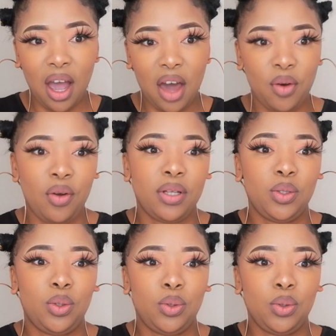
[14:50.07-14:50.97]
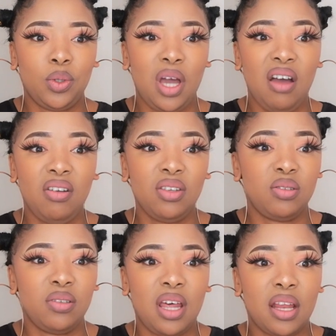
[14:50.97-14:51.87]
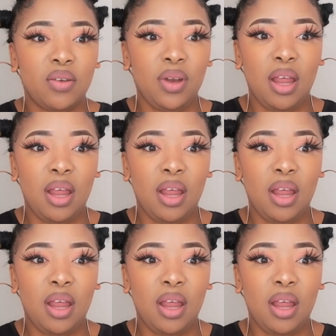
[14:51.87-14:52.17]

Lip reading: I don't know what to do. I always do that.